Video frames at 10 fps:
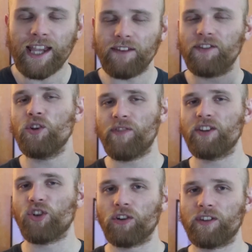If you've
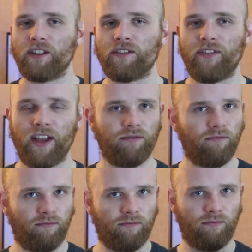enjoyed this,
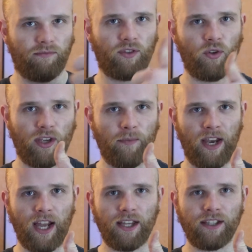then do give
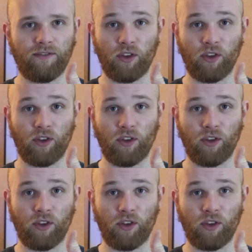me a like.